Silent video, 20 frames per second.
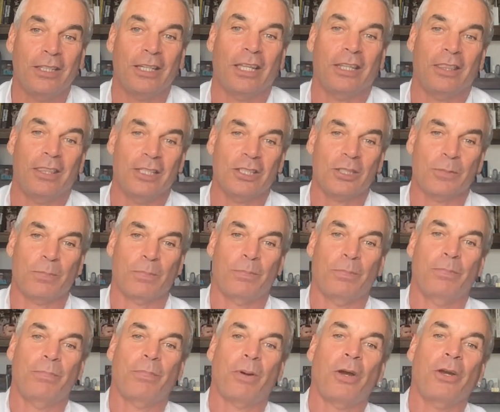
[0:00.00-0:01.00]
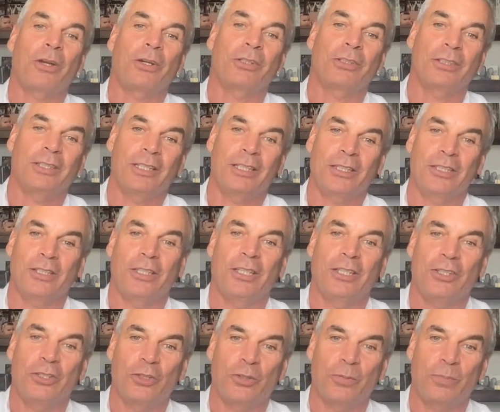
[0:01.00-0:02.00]
at this part in
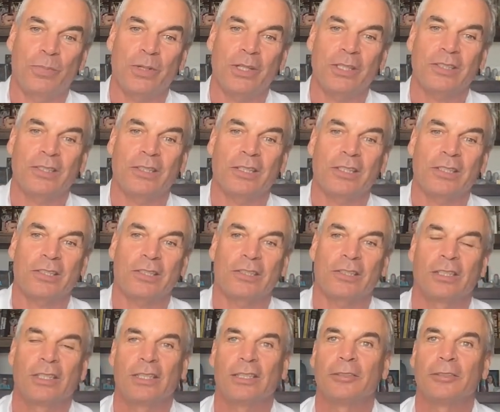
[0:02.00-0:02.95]
in your business